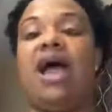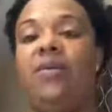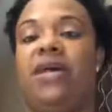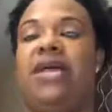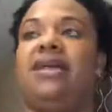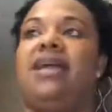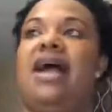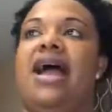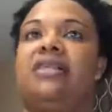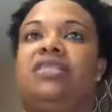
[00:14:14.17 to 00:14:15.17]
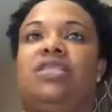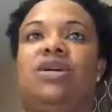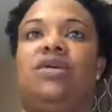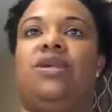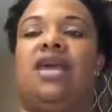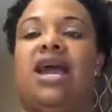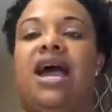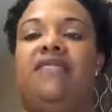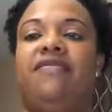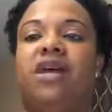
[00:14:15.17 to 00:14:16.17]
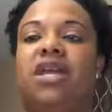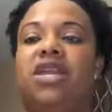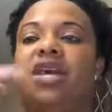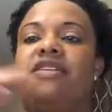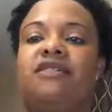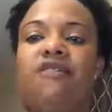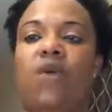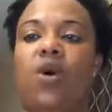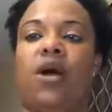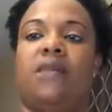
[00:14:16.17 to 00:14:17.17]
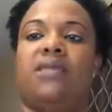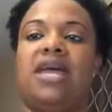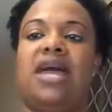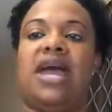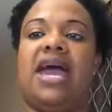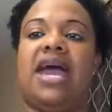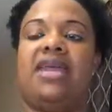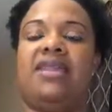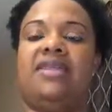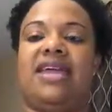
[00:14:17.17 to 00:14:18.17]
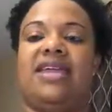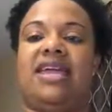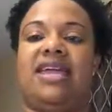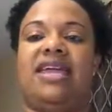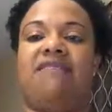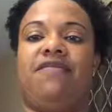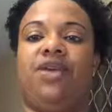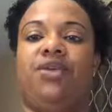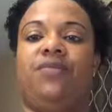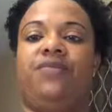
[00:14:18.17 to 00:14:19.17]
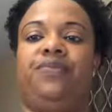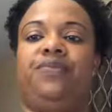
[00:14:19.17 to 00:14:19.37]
went in, and so they have another form, and that they give you,